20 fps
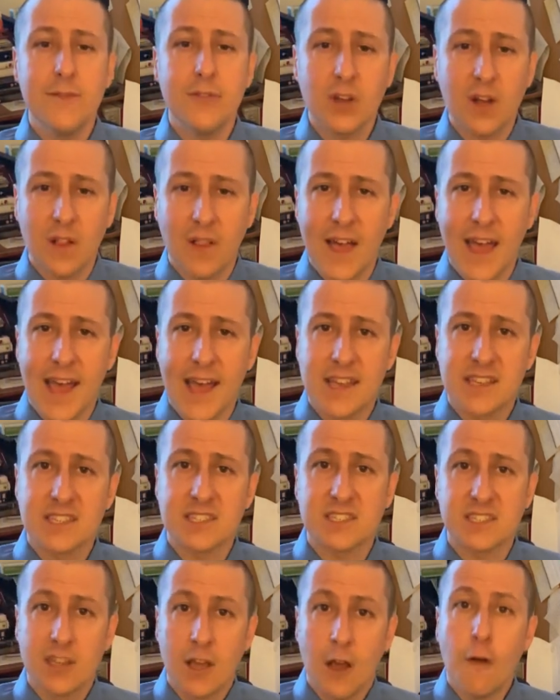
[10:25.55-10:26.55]
a
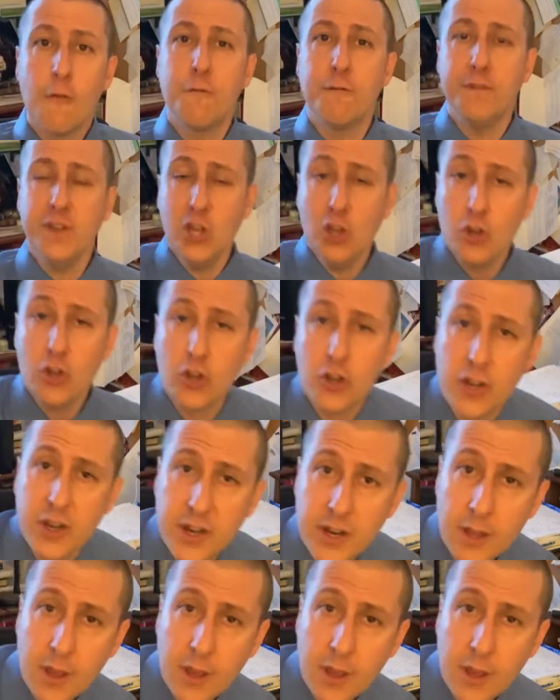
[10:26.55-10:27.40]
class, feel good,